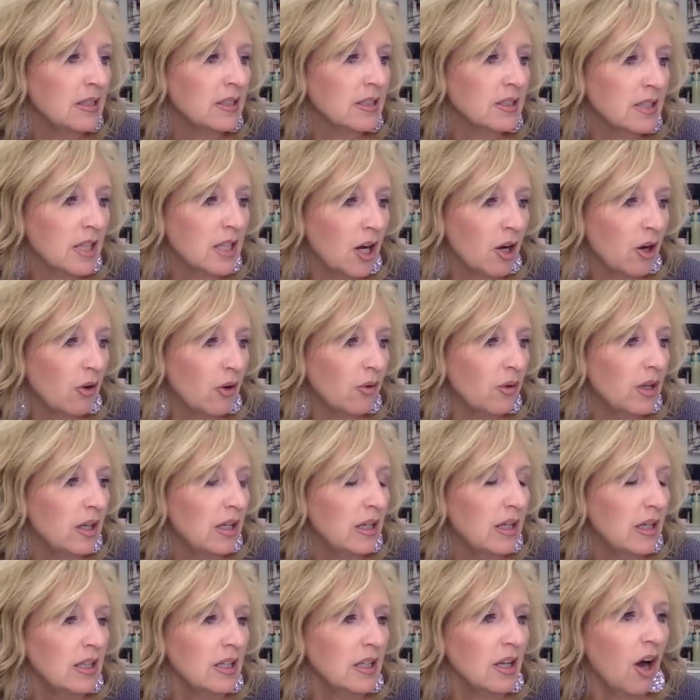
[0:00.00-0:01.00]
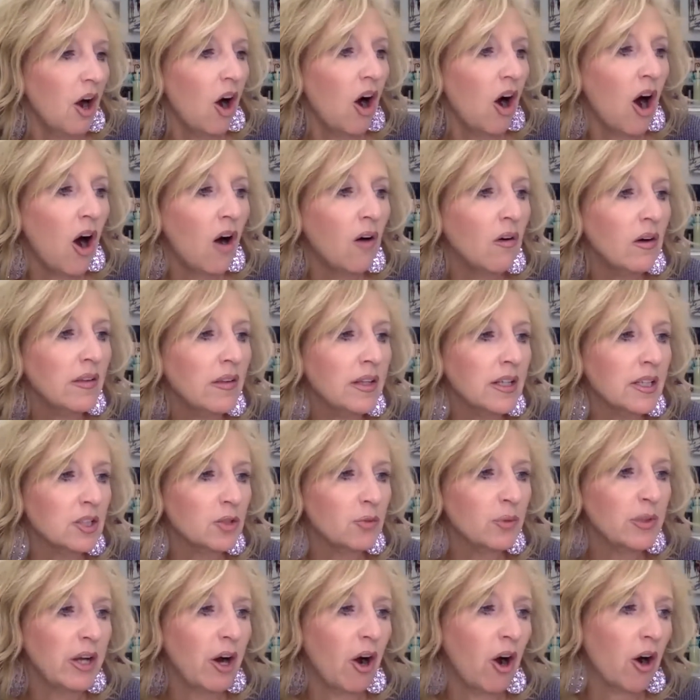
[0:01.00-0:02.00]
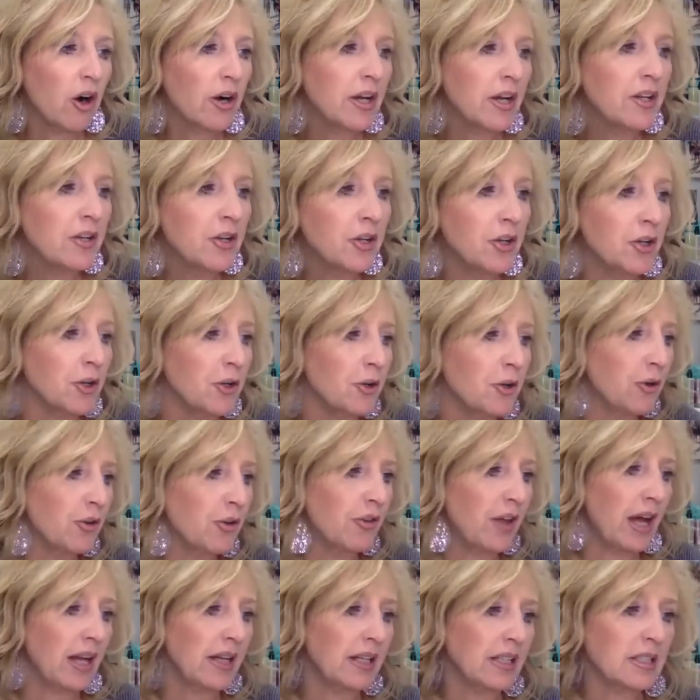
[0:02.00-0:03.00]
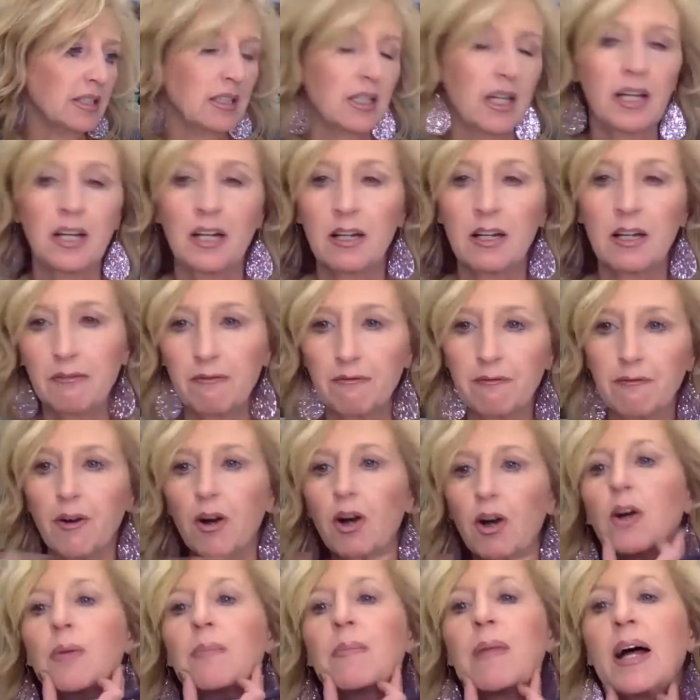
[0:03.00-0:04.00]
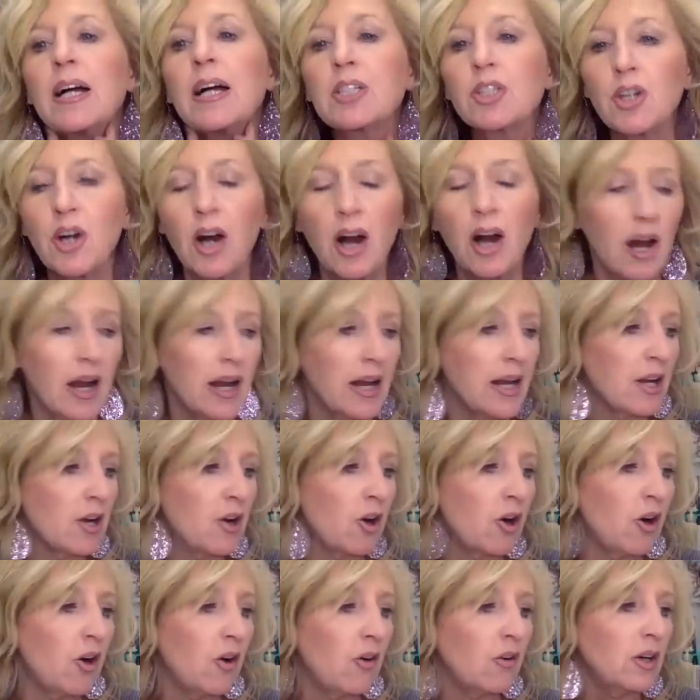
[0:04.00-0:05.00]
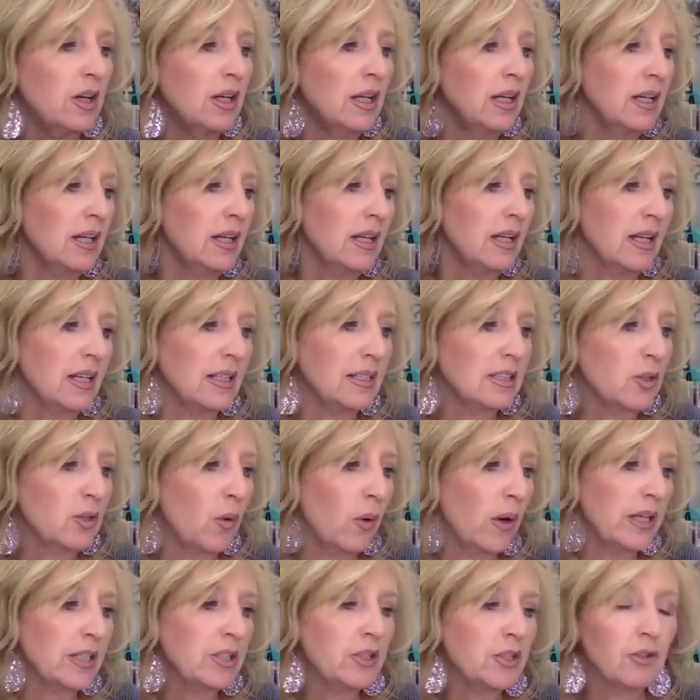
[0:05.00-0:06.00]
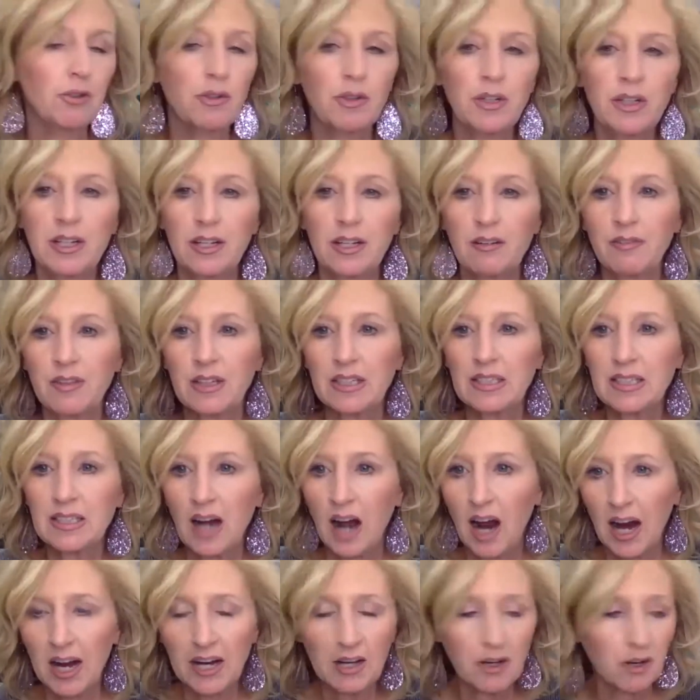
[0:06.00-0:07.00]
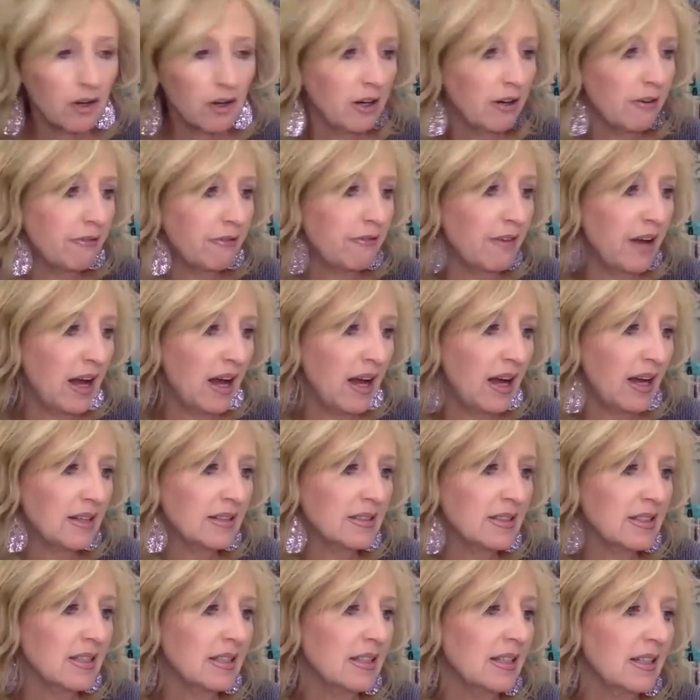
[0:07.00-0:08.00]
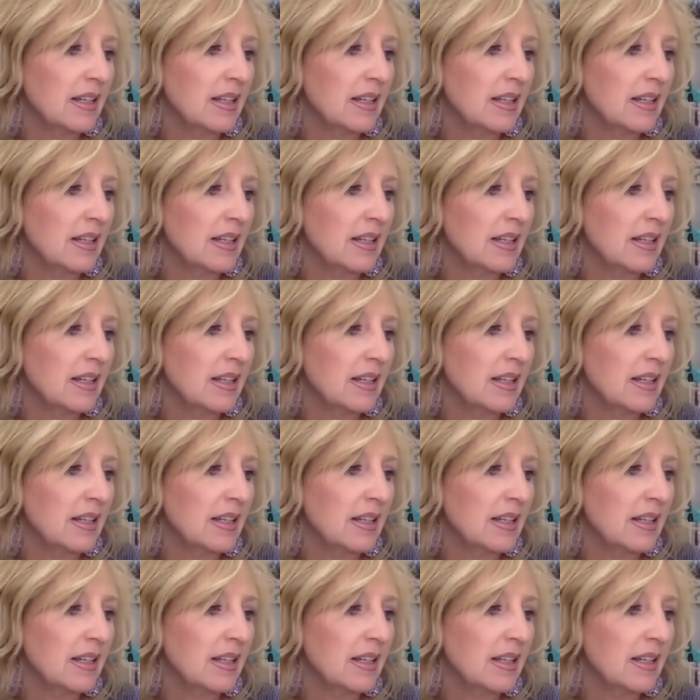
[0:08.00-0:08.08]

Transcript: So all of this, we already knew that it's going to firm that triangle. It's going to give the tighter effect.